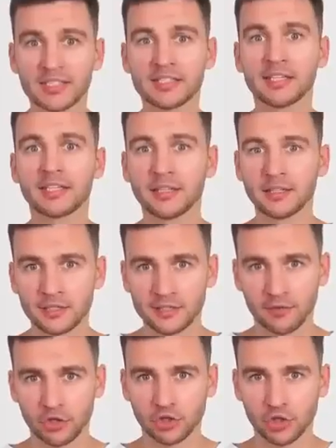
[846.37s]
Pay attention to
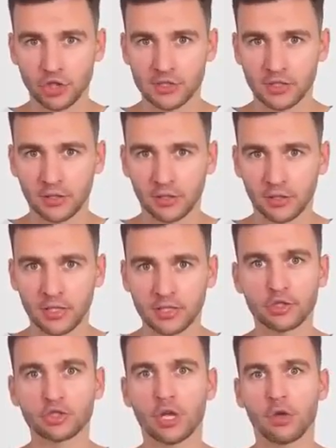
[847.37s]
your posture.
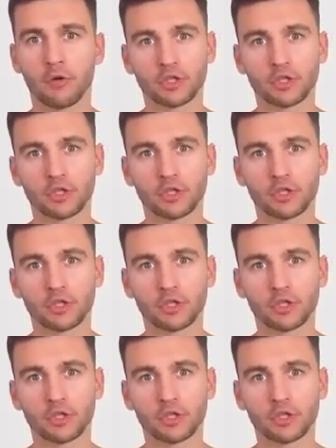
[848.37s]
If your neck